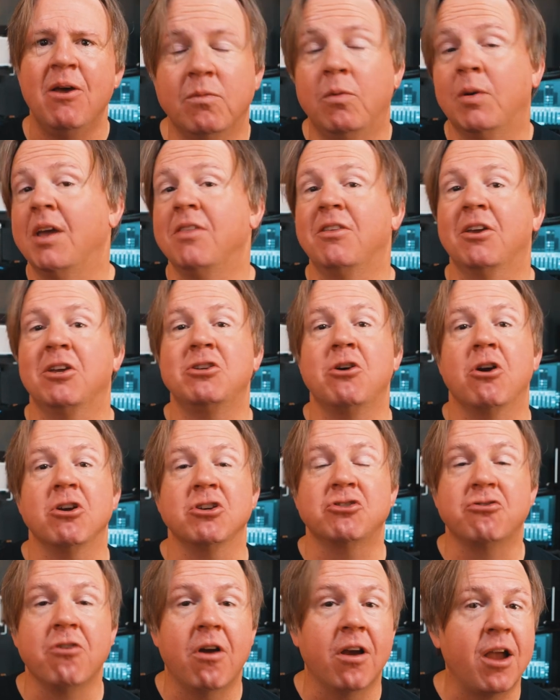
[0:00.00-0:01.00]
We'll get the guitar
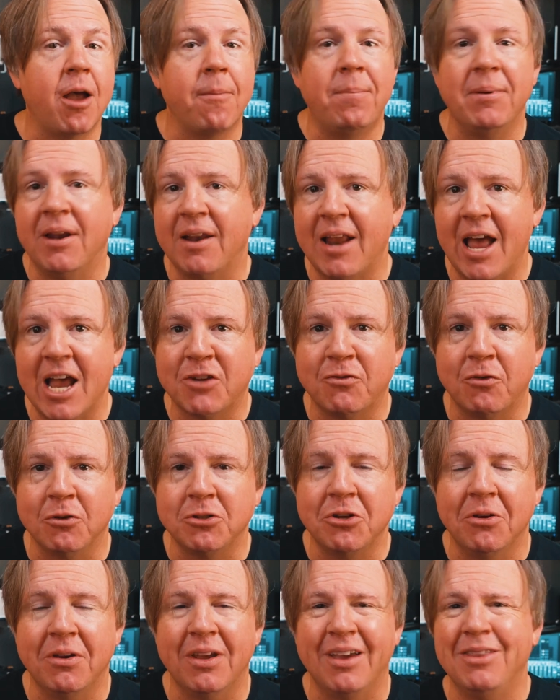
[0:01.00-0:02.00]
strung up in a Nashville
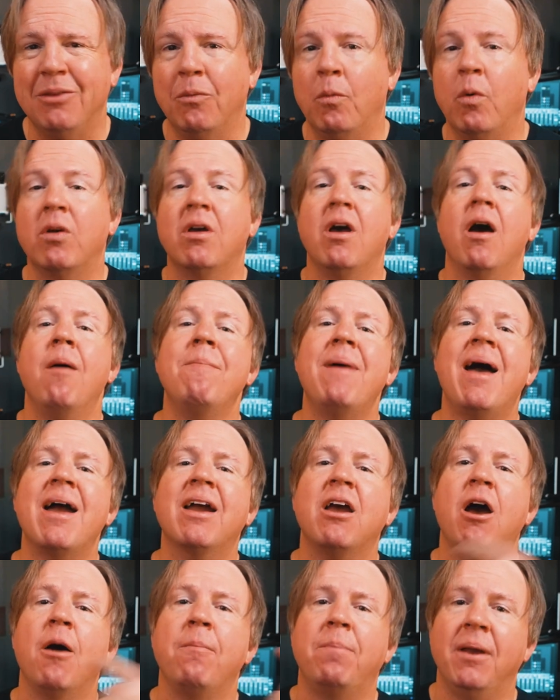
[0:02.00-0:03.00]
tuning, and then we'll come
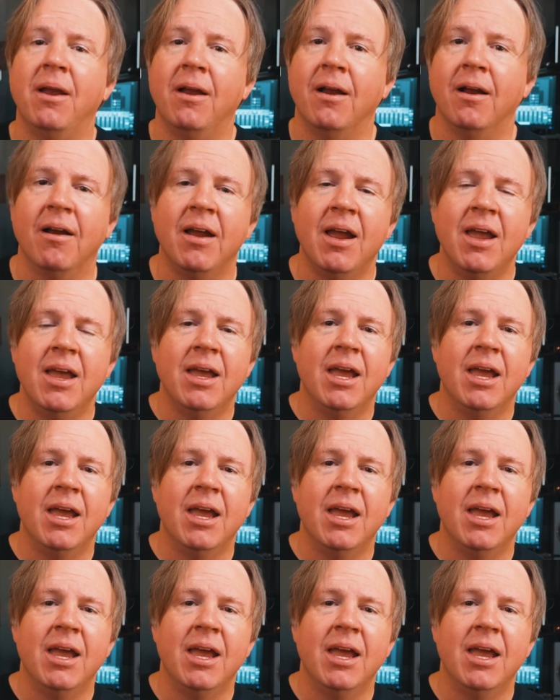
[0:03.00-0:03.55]
back up here